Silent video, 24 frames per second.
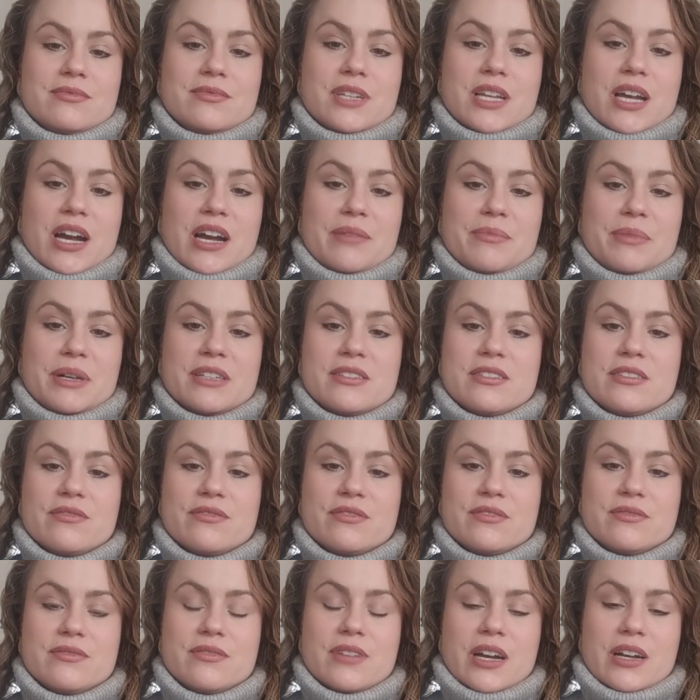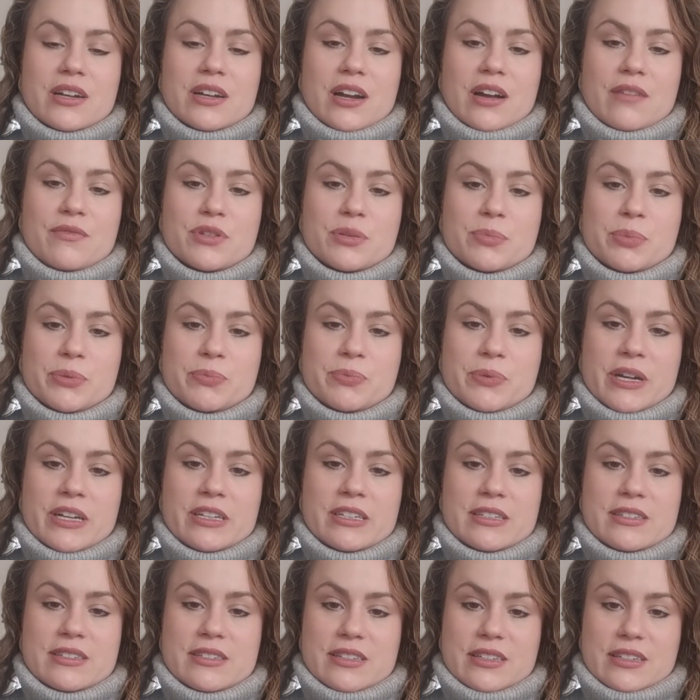9 months of uncomfortable
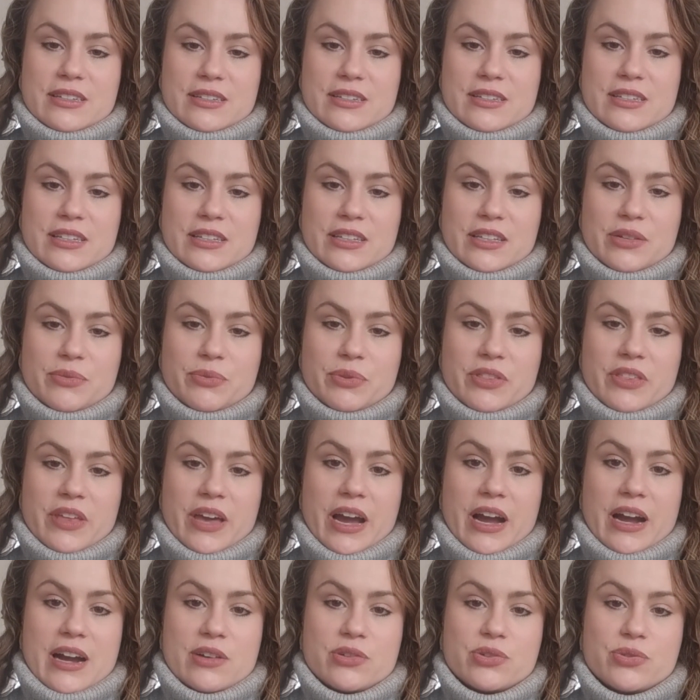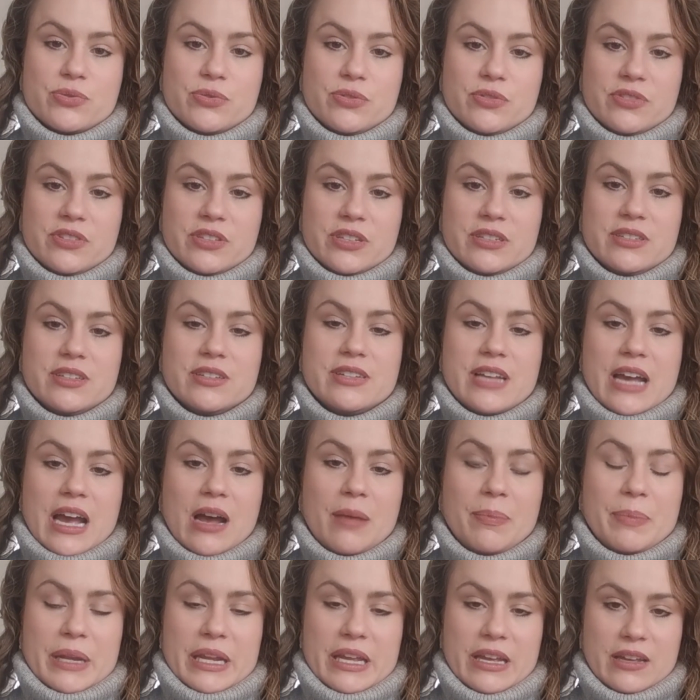pregnancy and dealing with actual, this is
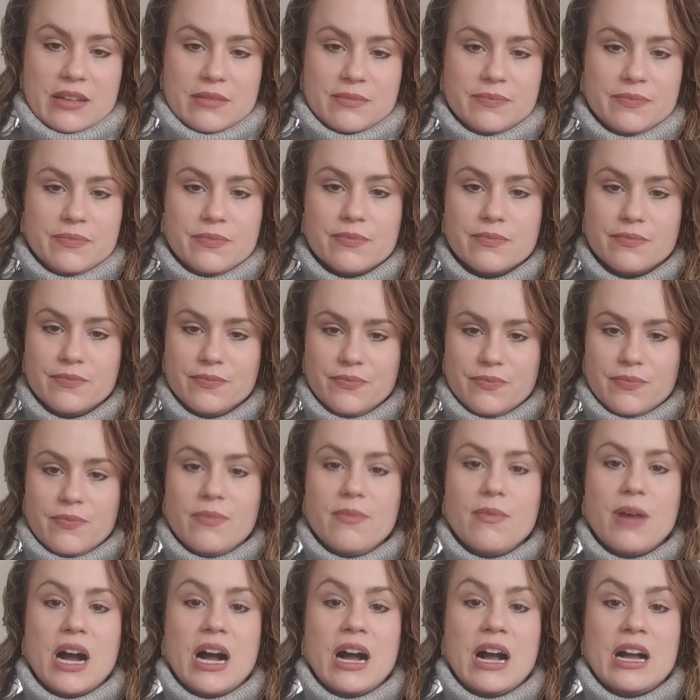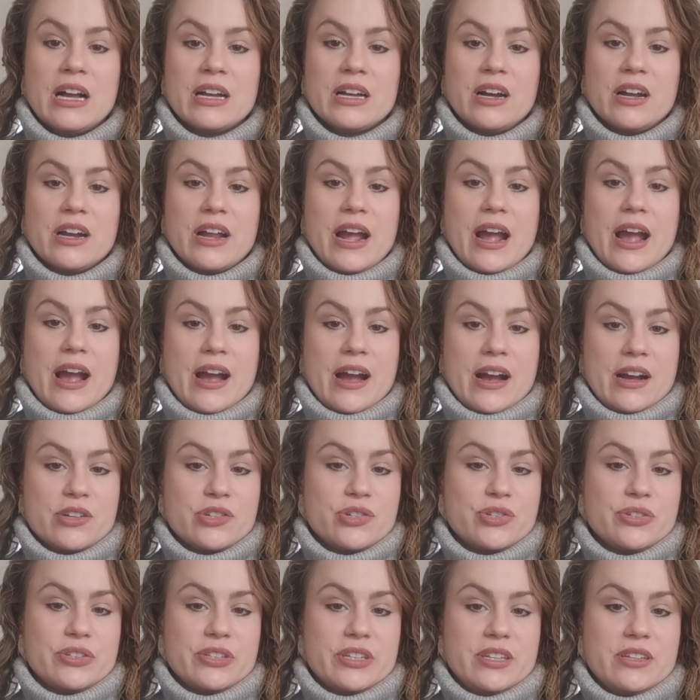happening. I gotta
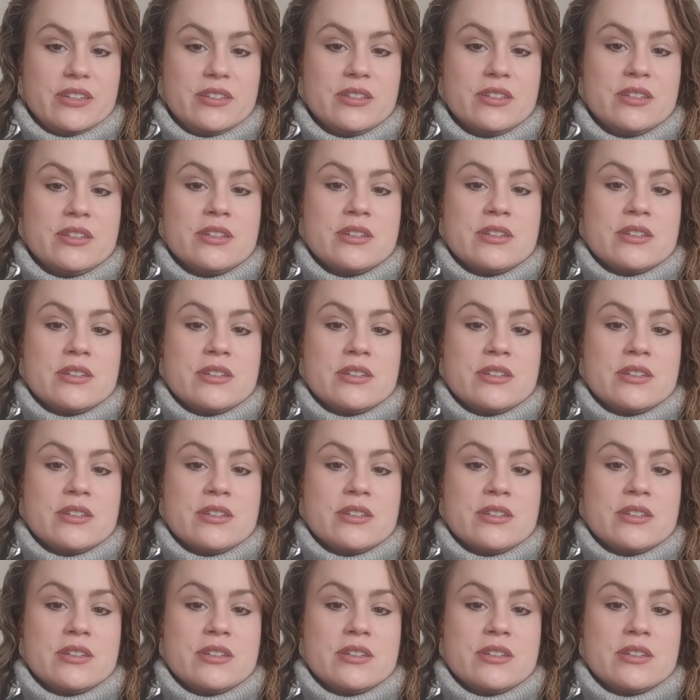actually